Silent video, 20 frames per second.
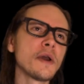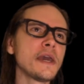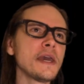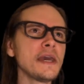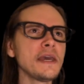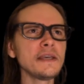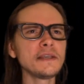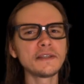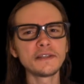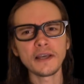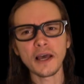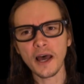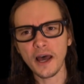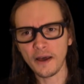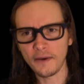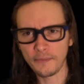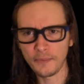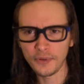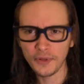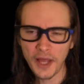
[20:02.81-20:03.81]
he's
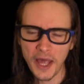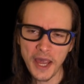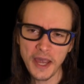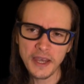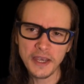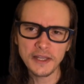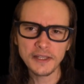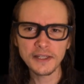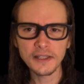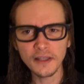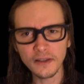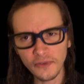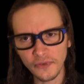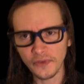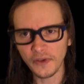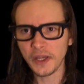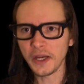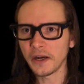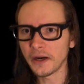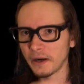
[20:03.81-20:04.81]
playing into the
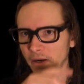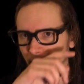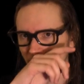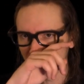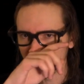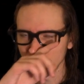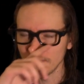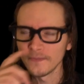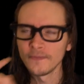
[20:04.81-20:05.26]
fear.